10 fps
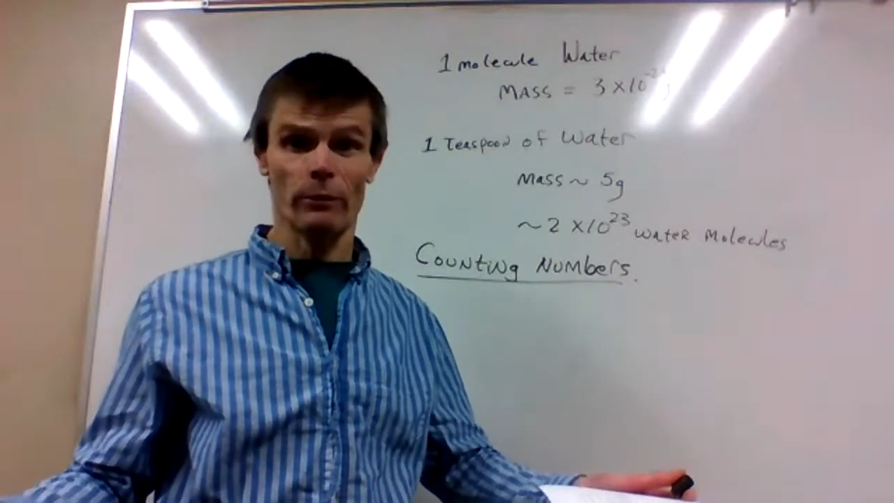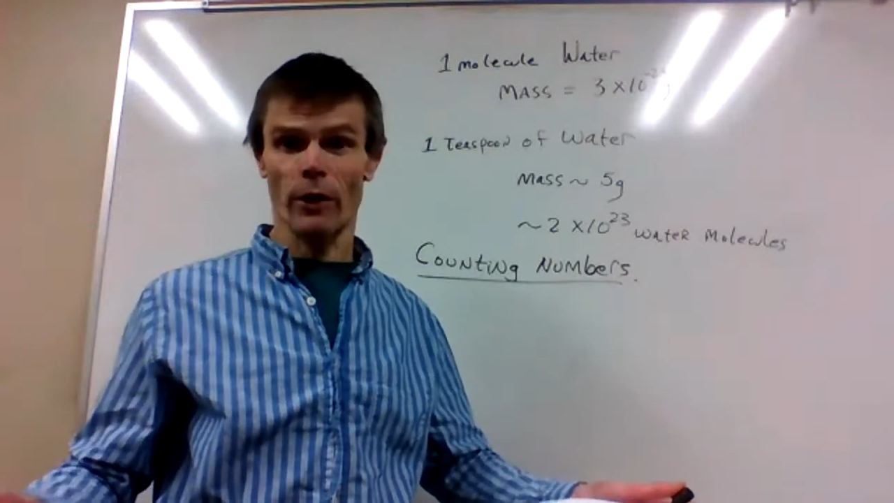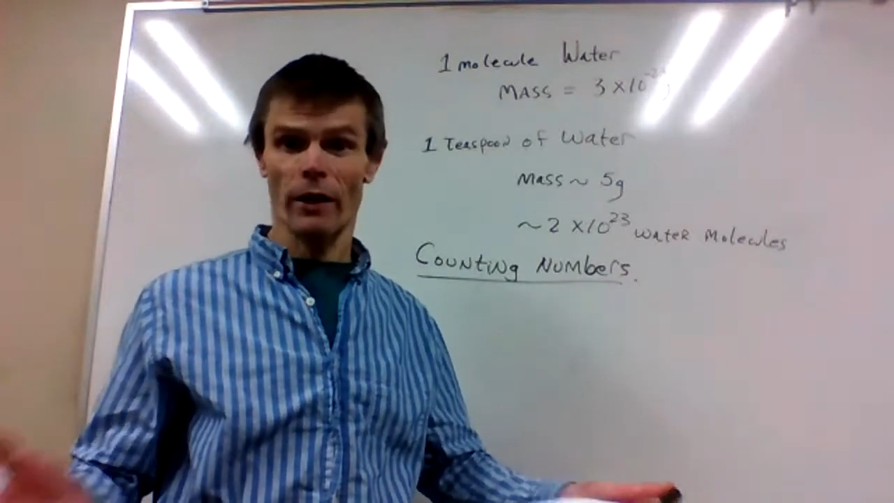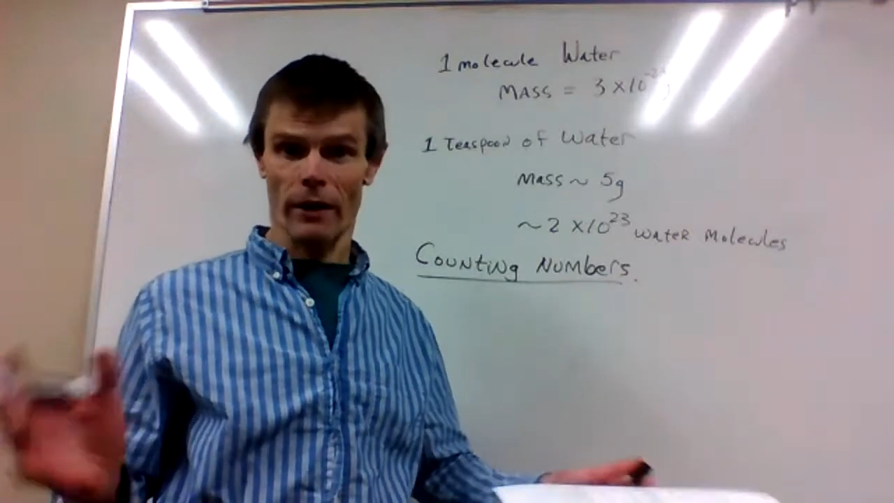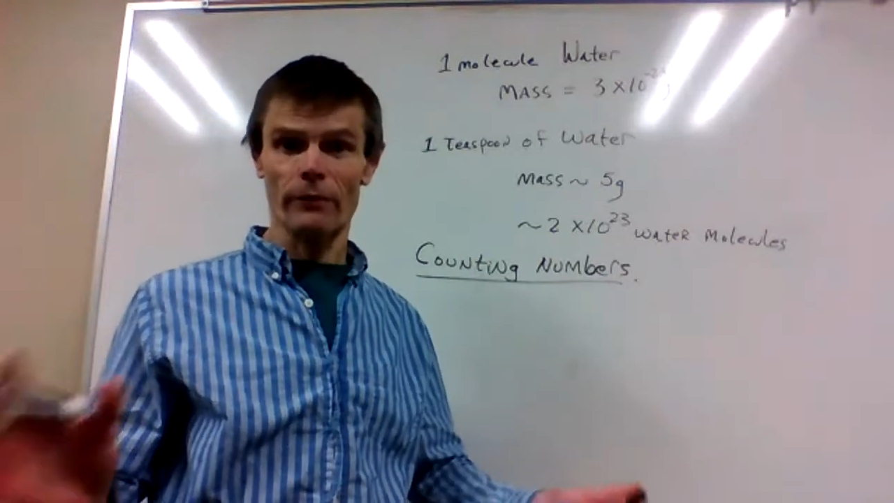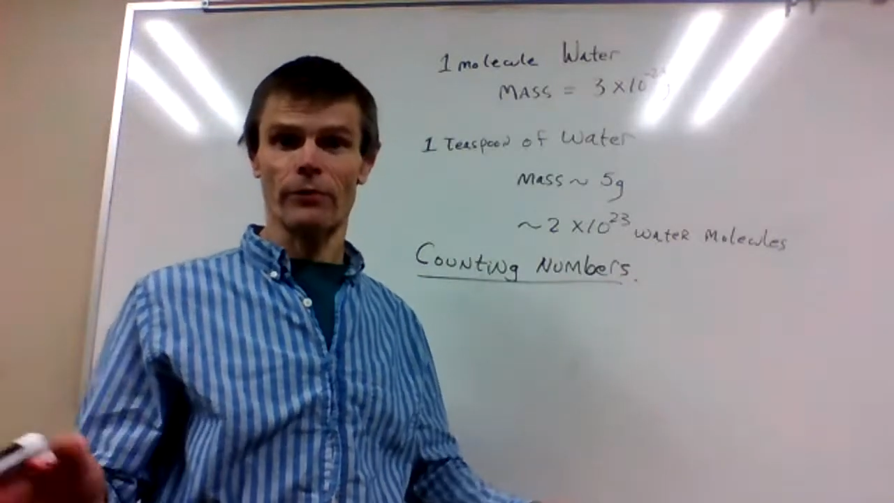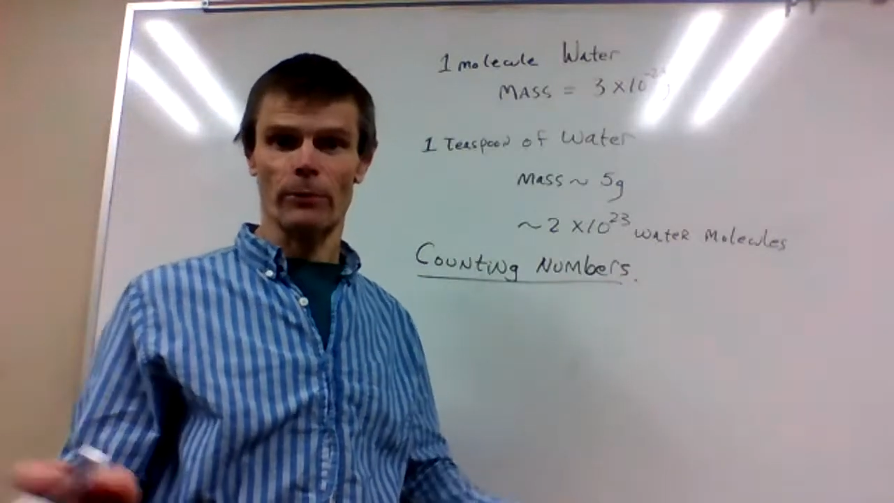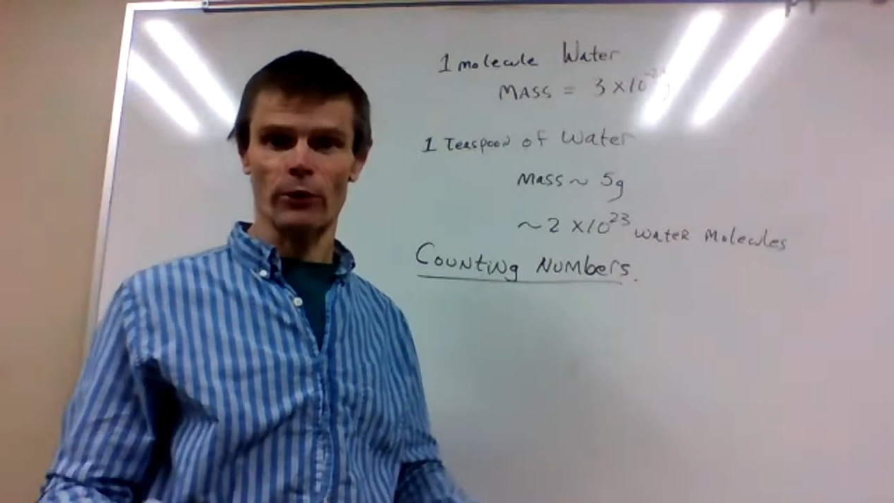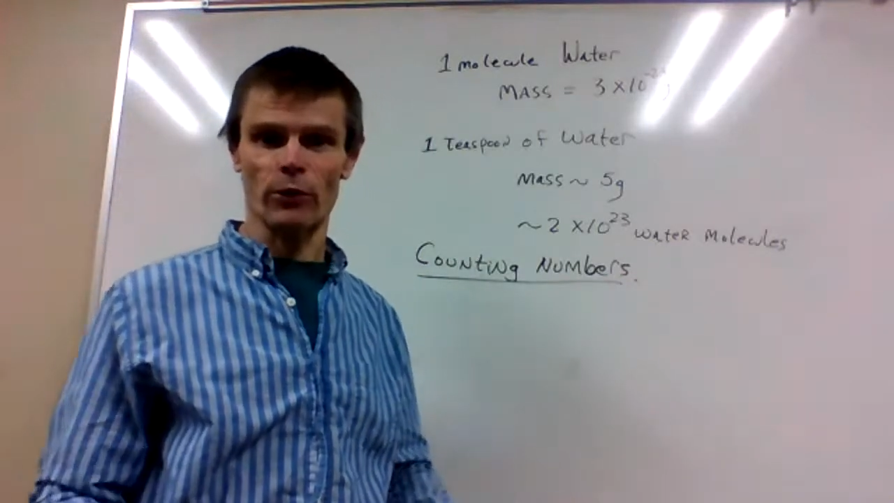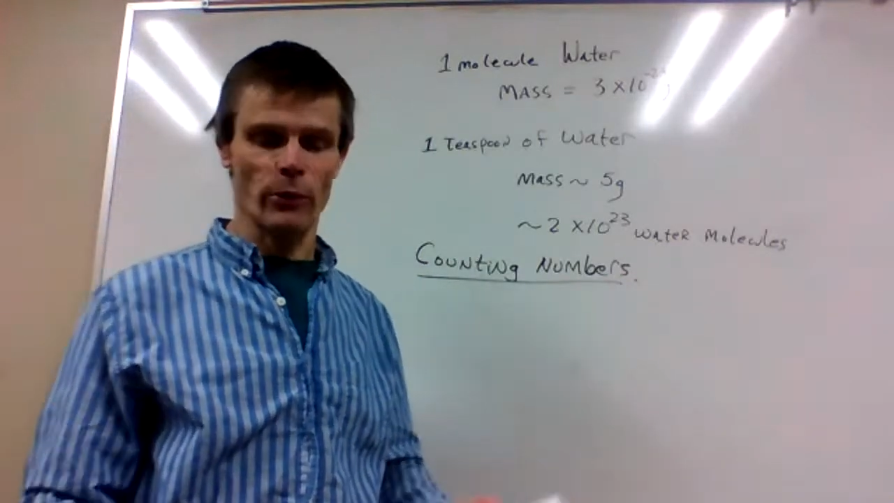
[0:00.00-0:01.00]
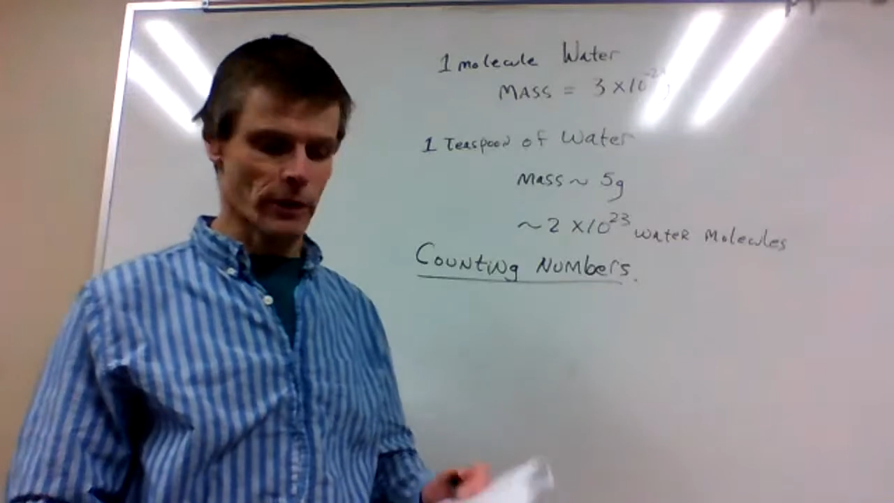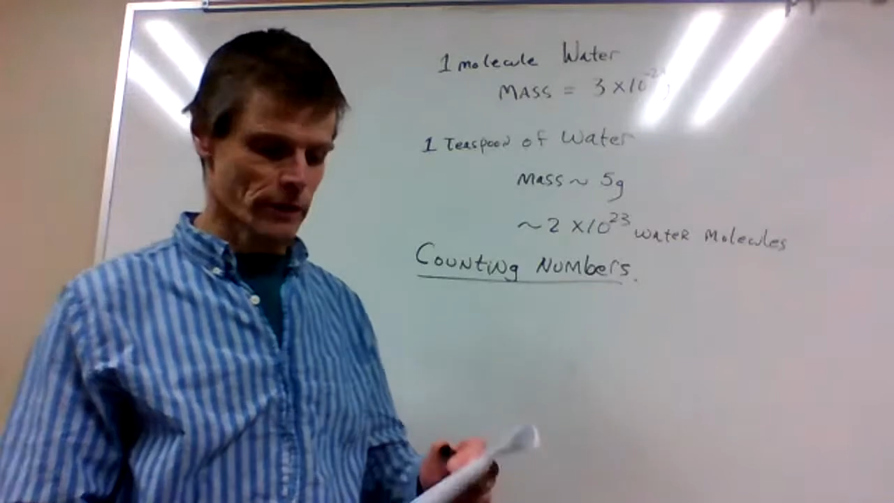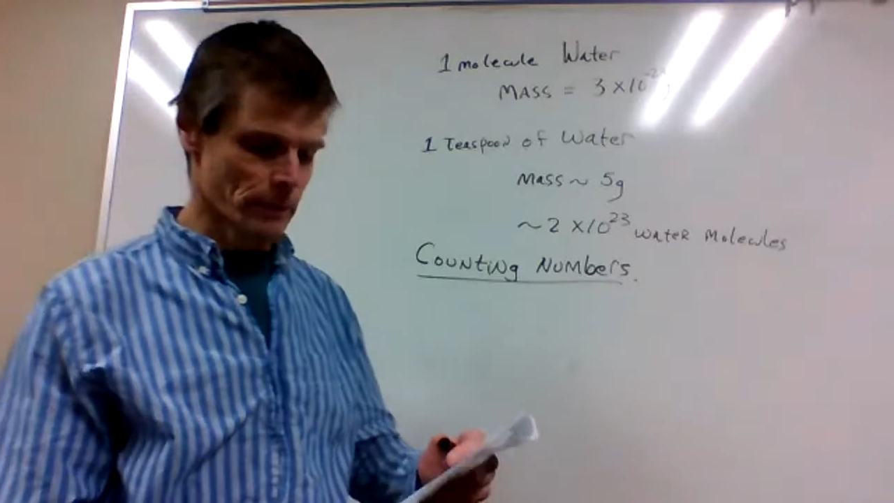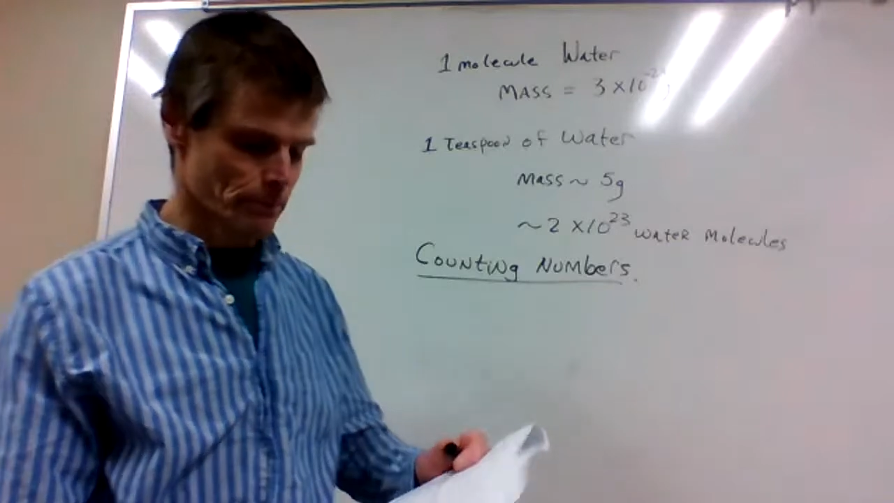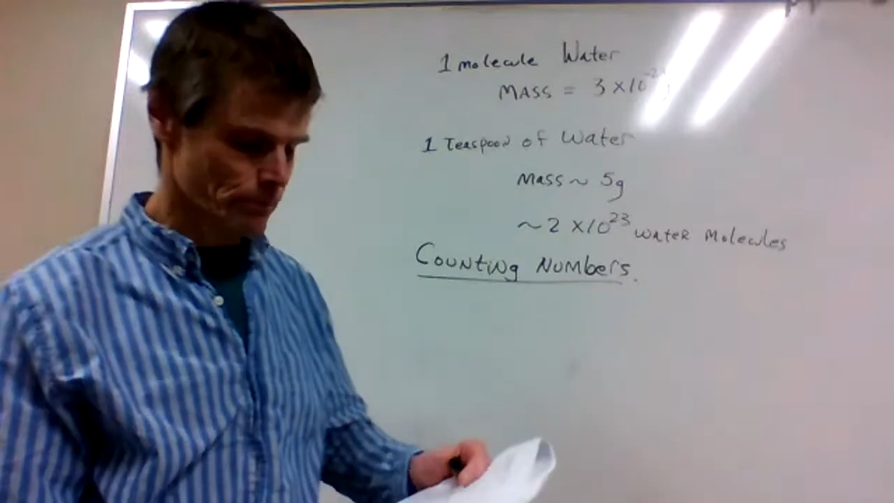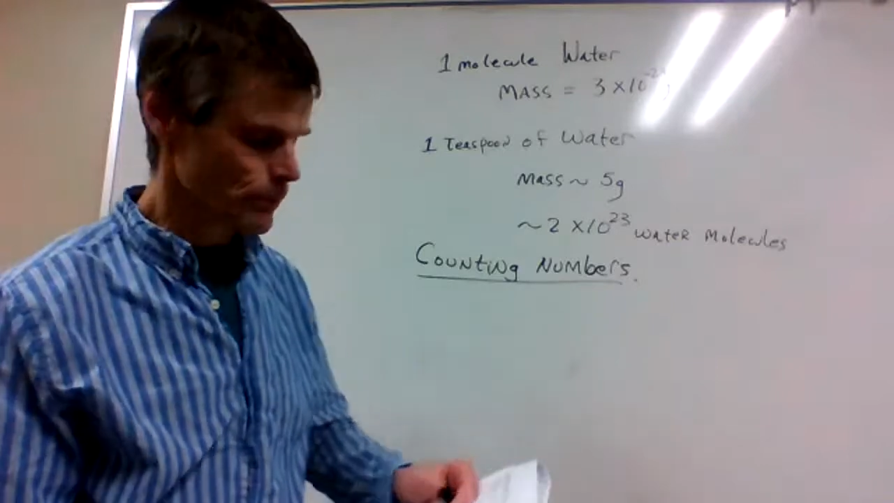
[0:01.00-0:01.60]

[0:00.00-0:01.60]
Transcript: We're not unfamiliar with it.